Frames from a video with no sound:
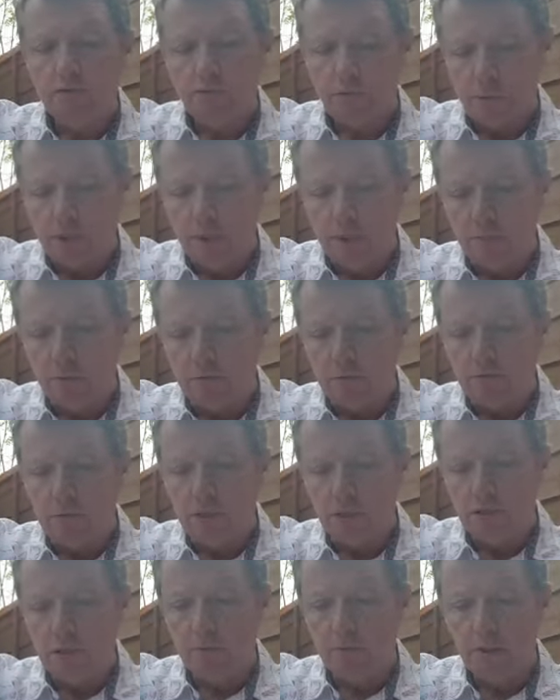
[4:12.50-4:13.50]
of people
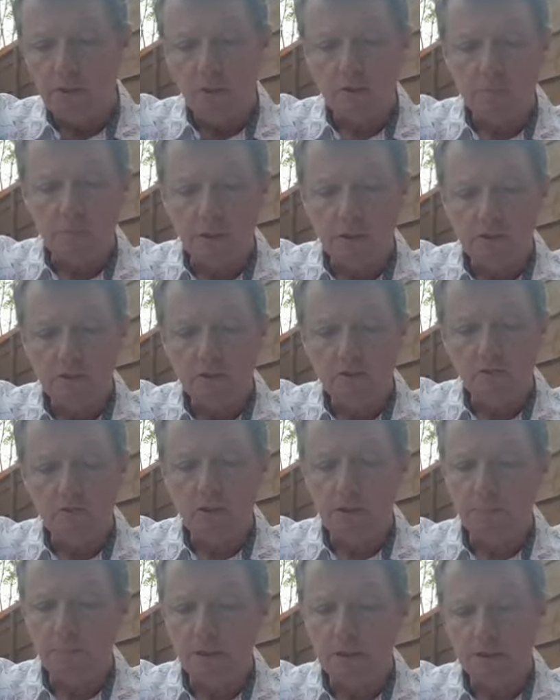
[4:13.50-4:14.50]
tell me that my
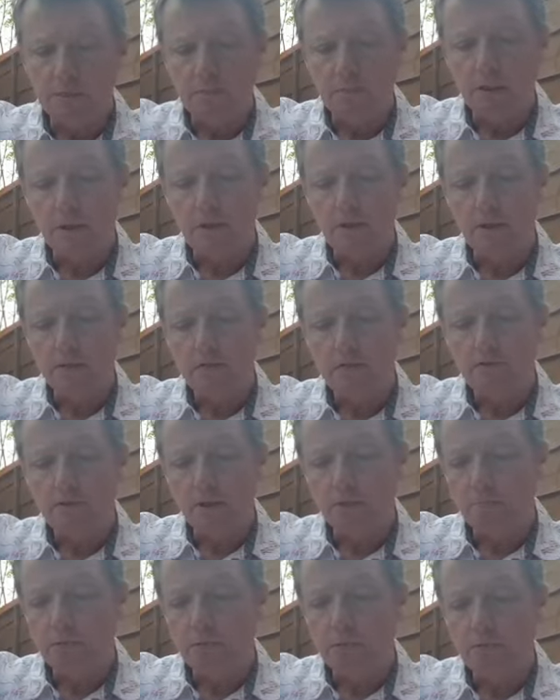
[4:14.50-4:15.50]
story makes my
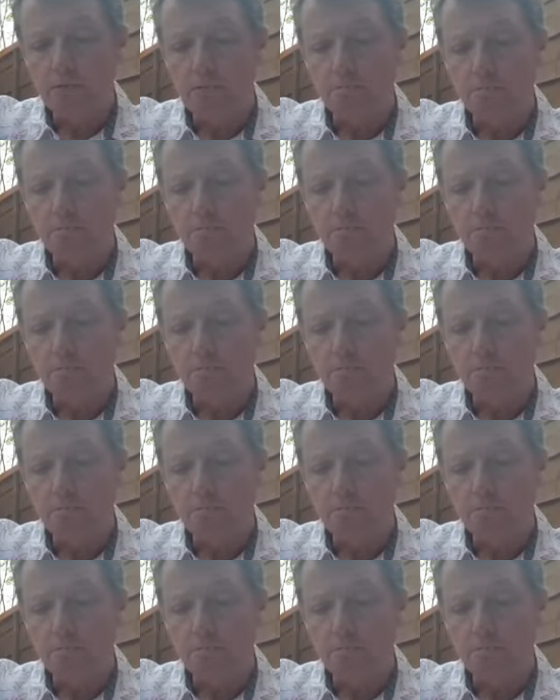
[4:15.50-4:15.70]
troubles